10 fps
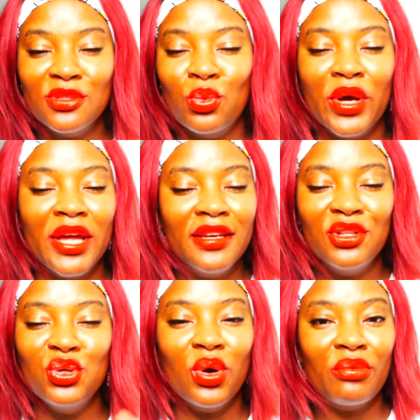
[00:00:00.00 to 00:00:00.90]

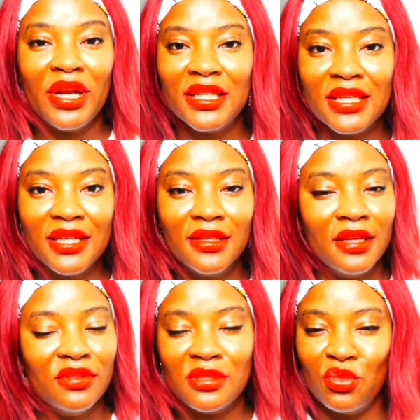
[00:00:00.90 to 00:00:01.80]
when you are ready,
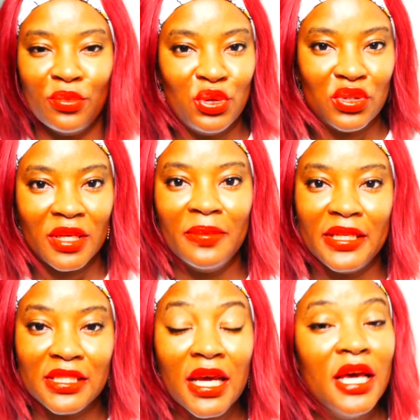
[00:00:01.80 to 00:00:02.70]
give us more music,
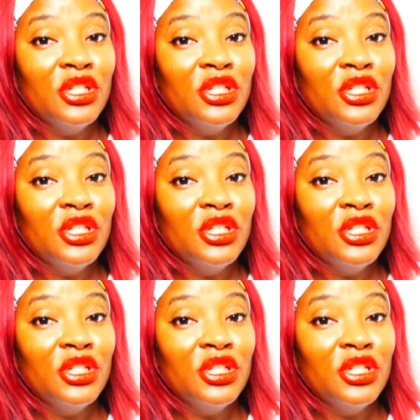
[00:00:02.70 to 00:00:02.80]
please.